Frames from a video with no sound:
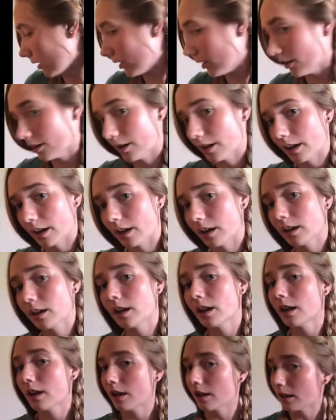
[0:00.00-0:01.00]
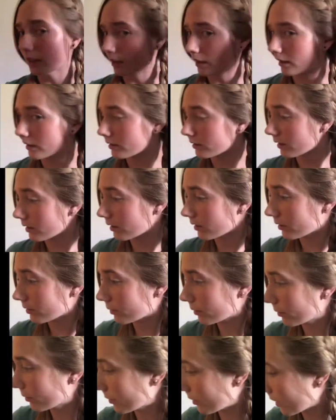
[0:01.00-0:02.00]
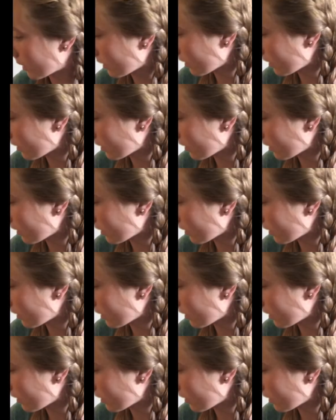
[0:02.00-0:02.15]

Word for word: your head and this is what it